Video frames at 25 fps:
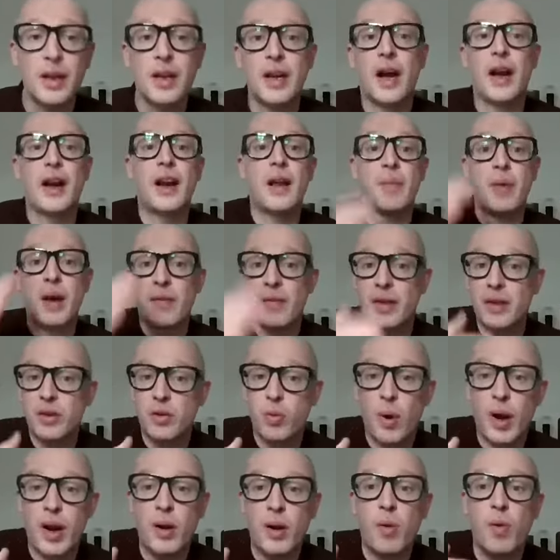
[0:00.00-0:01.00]
And then we have a
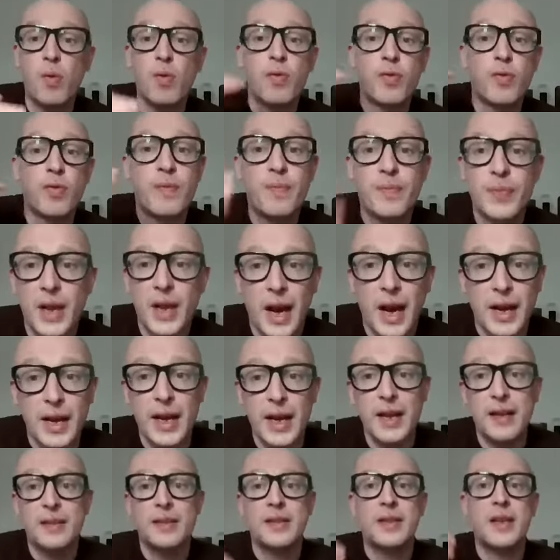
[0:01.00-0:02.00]
12, an
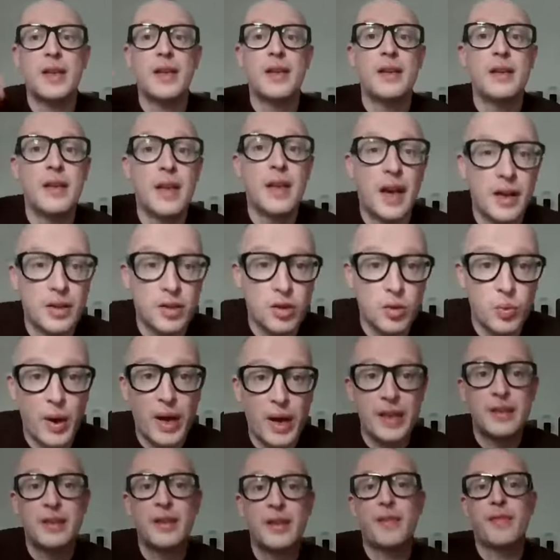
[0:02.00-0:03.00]
18, a
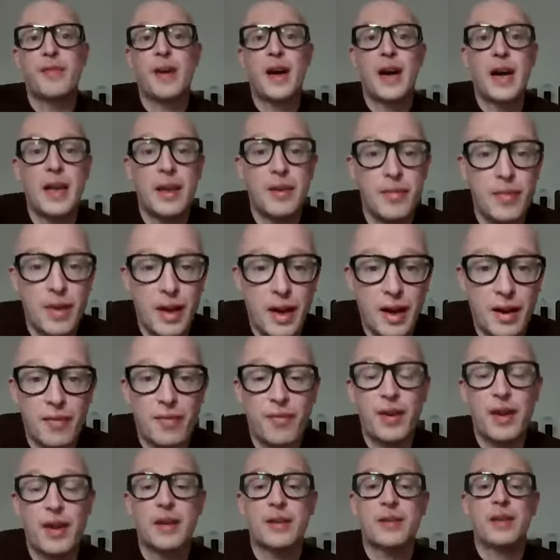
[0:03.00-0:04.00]
25, and a
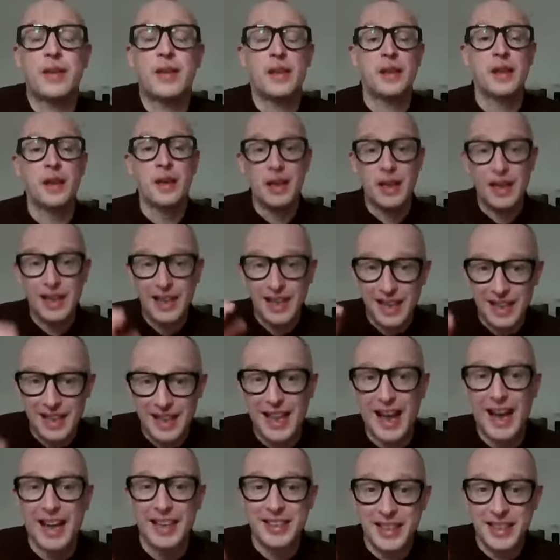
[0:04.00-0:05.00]
30.
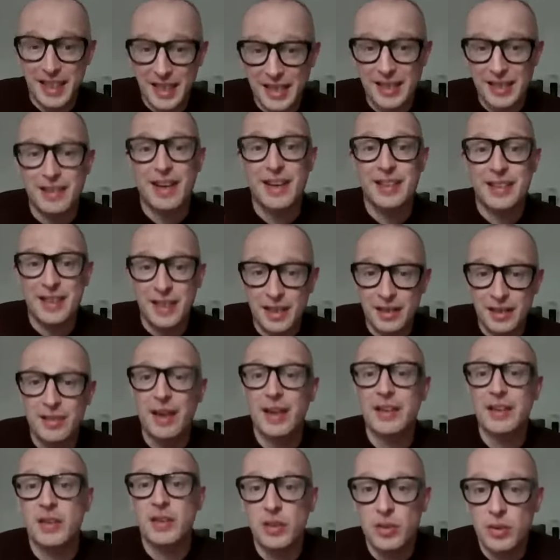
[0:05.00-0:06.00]
Classic
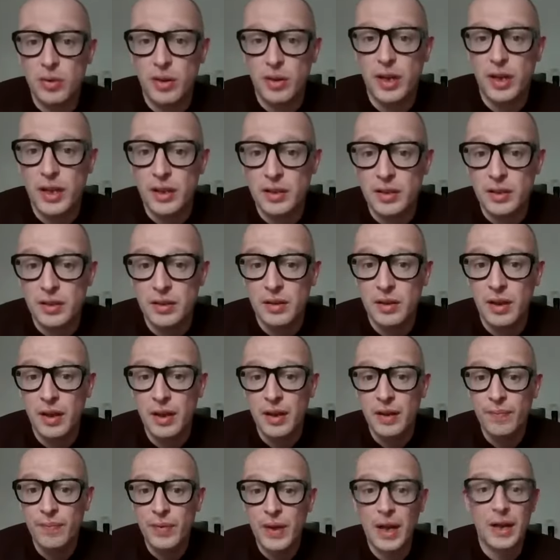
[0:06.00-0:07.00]
sort of ages.
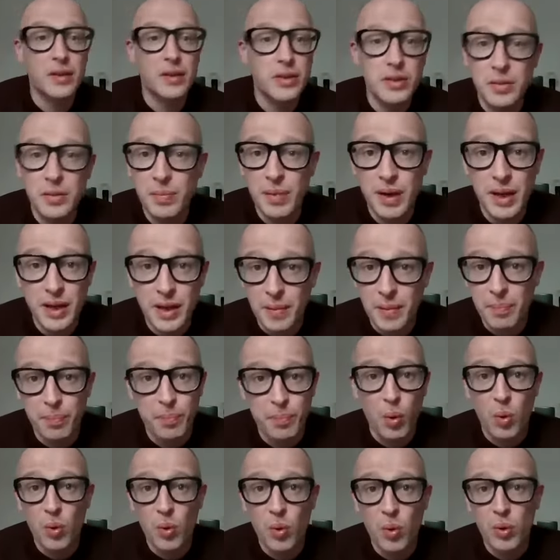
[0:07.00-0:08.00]
That doesn't make it
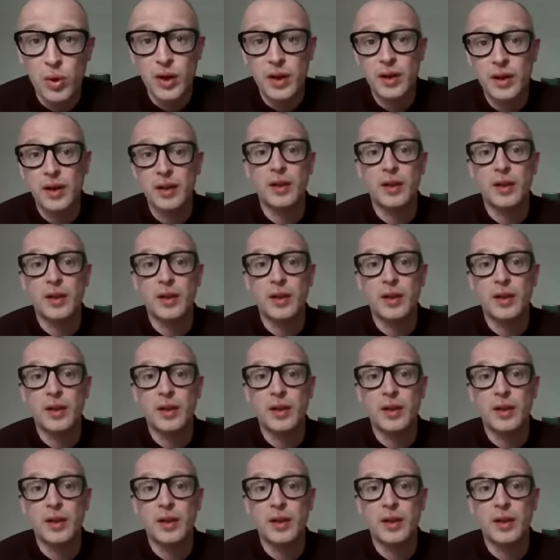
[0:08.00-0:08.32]
boring.